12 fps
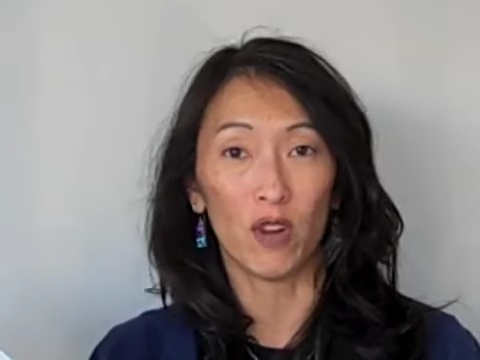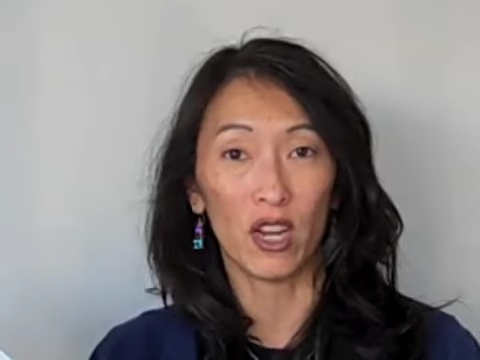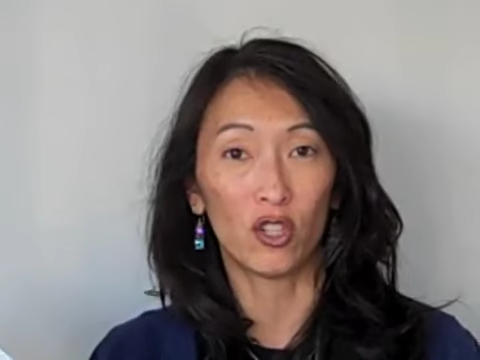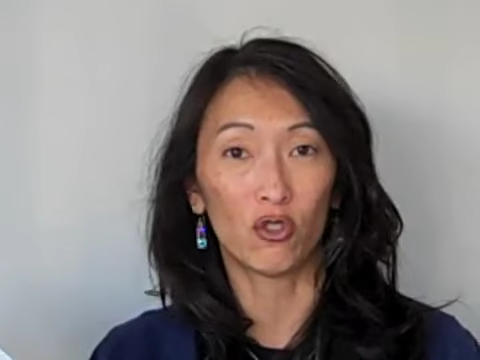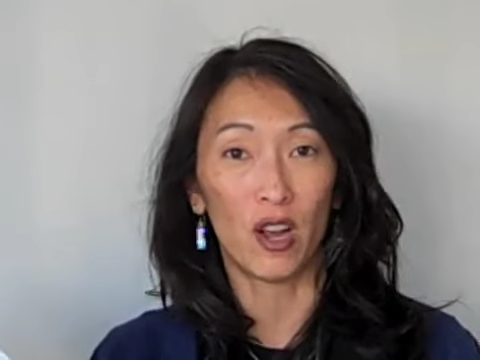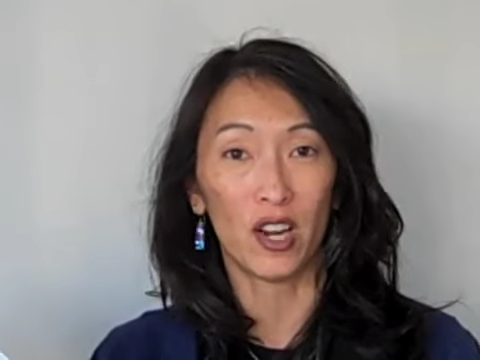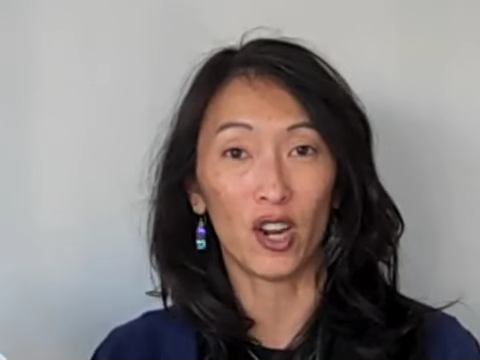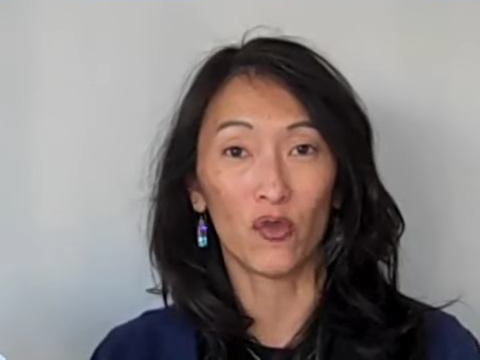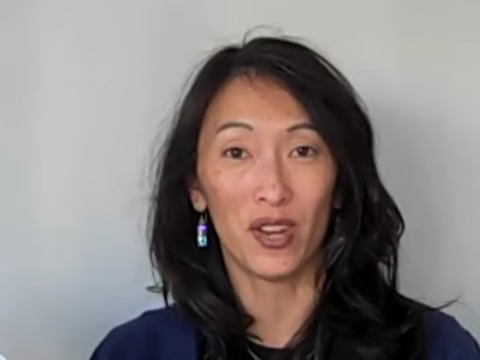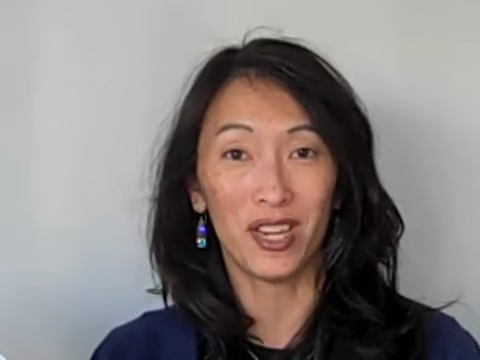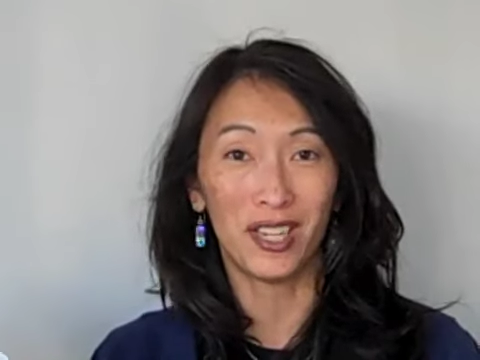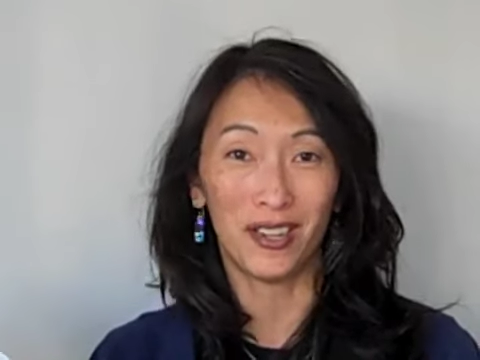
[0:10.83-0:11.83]
restaurant and
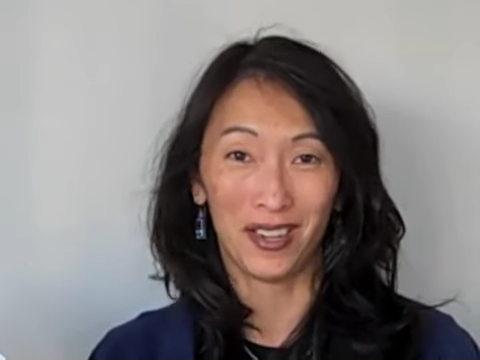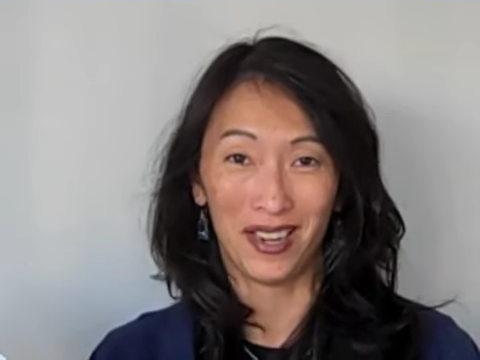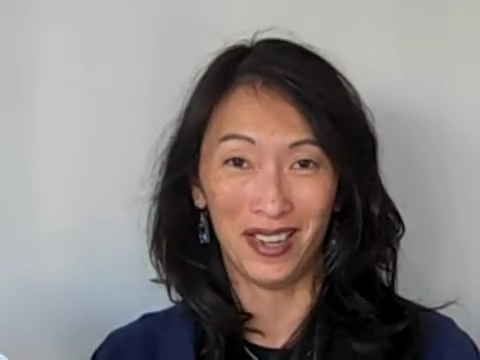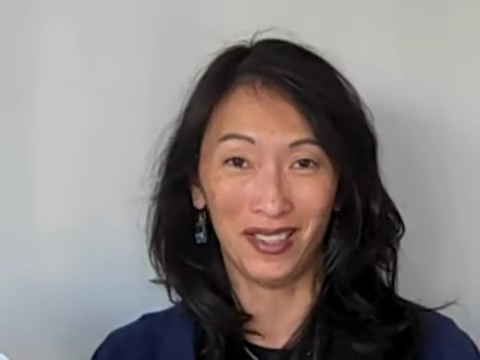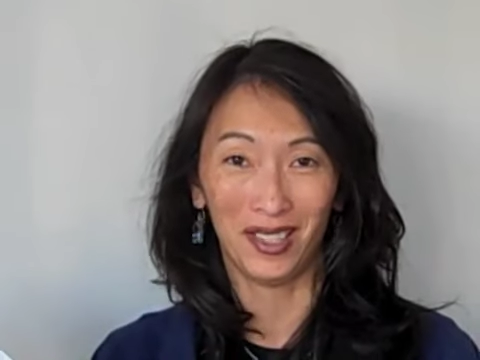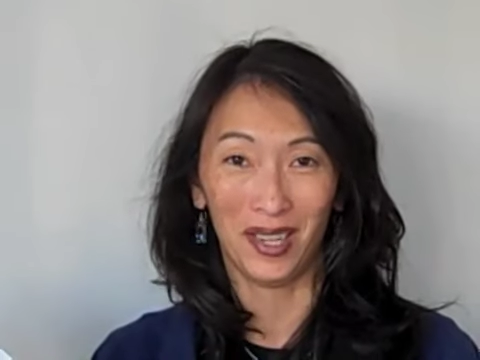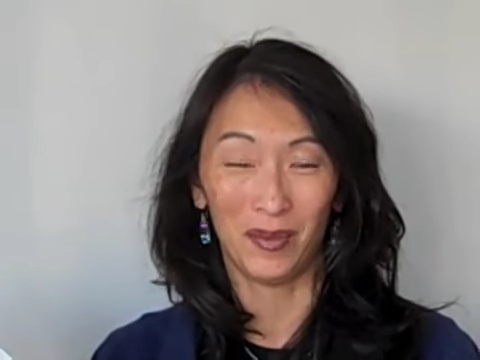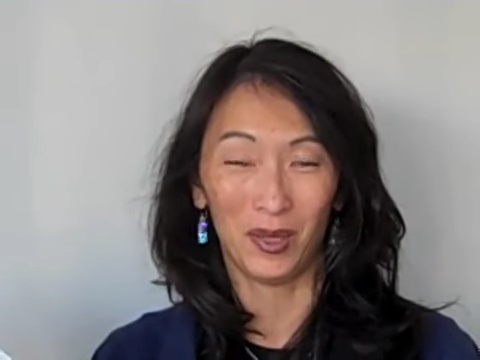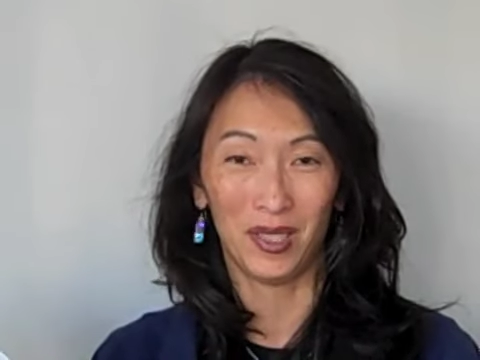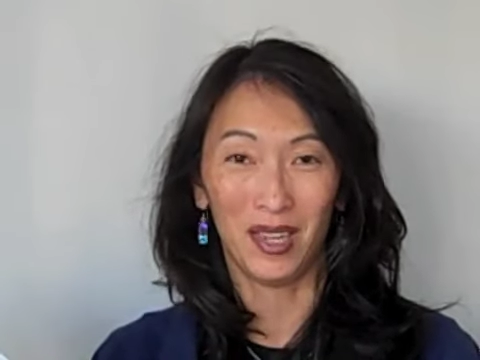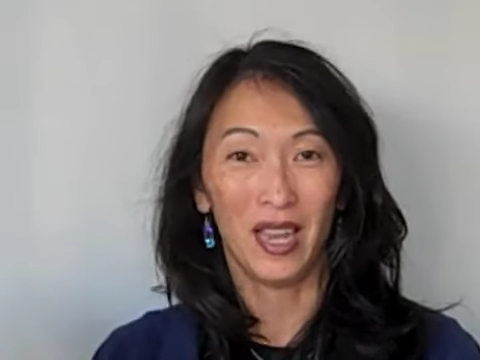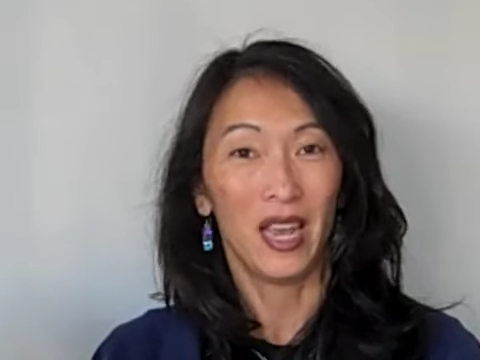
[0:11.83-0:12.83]
retail
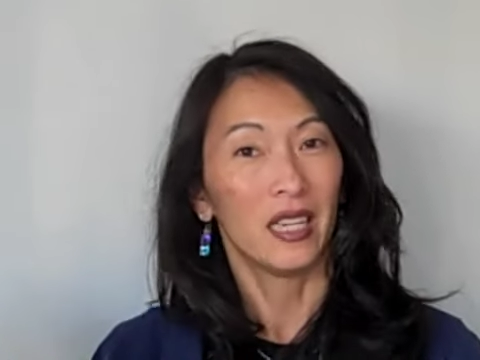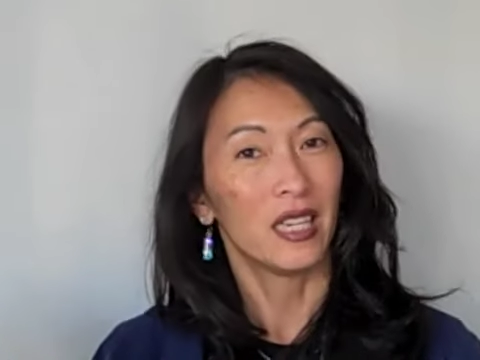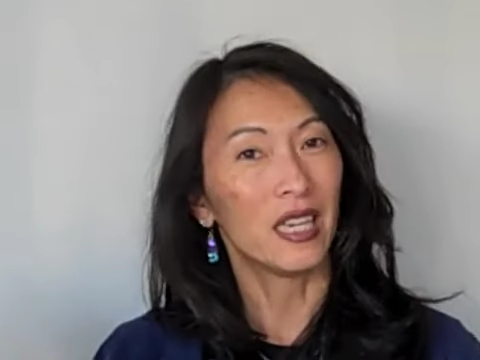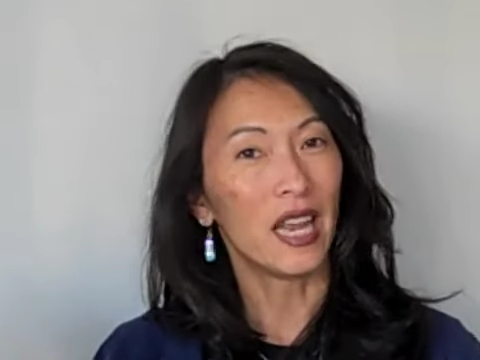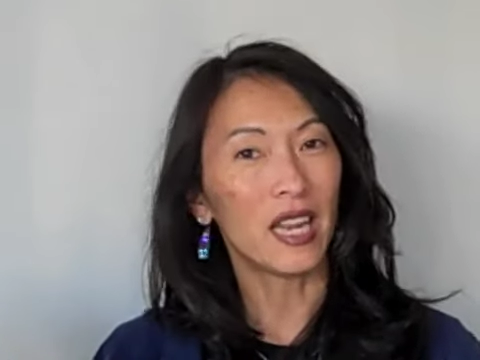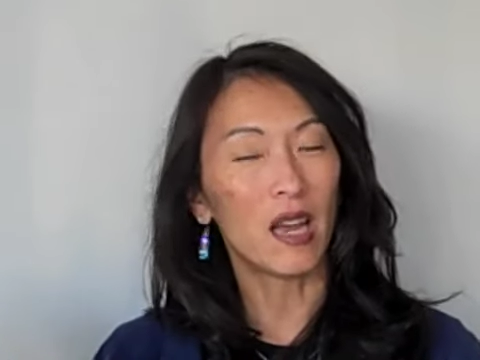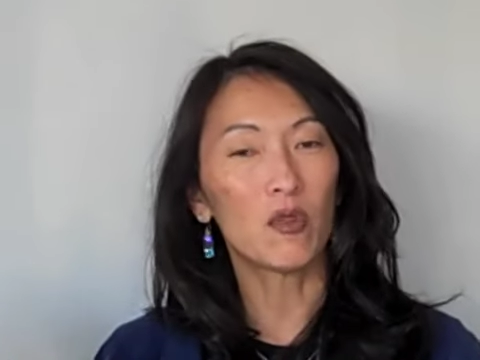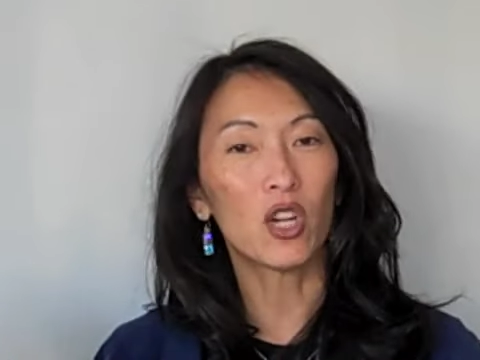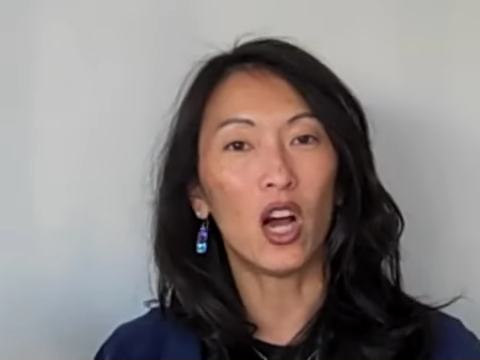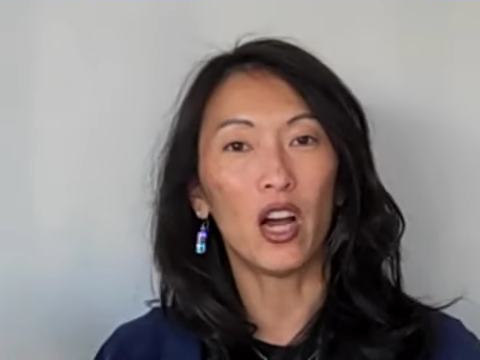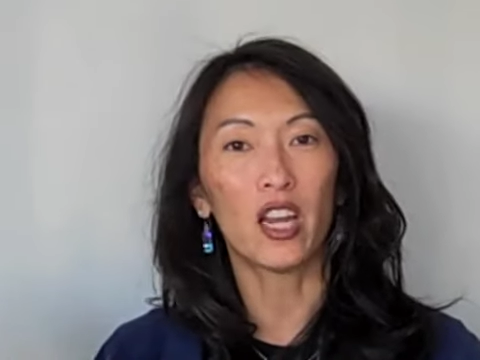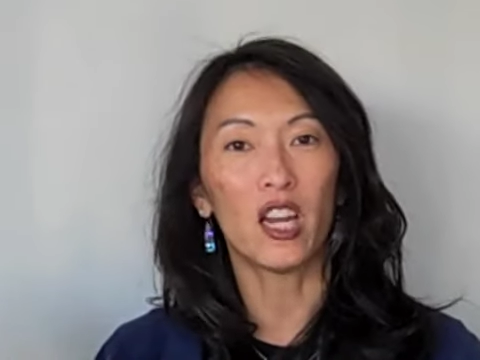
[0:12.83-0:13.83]
concepts. Today I'm
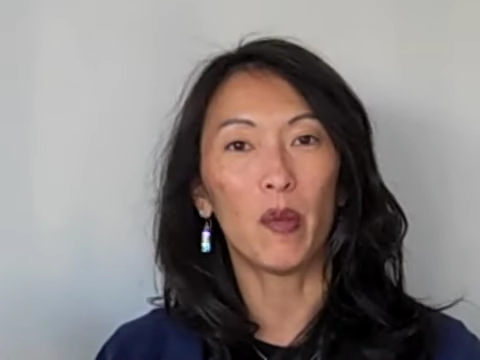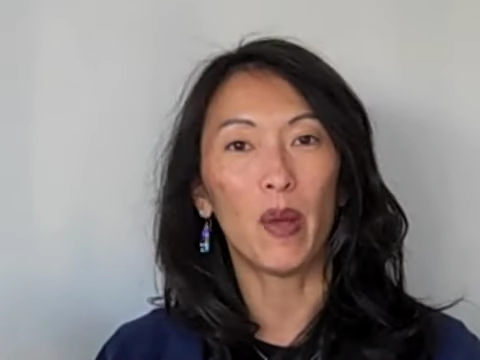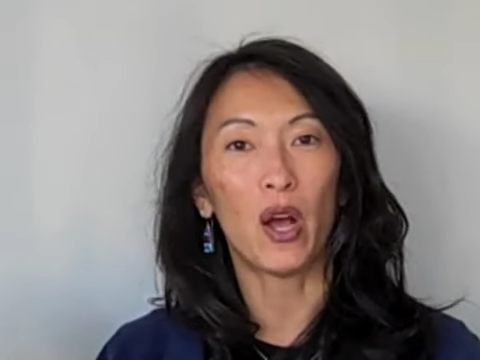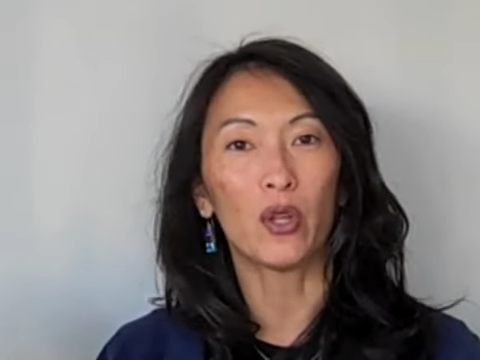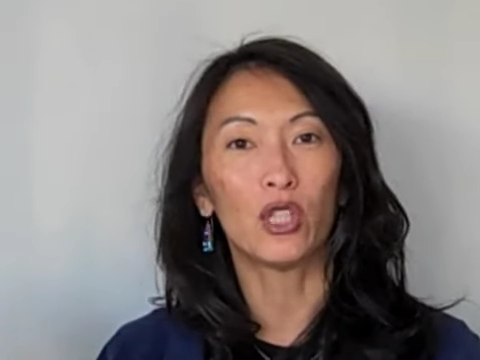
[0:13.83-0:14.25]
talking about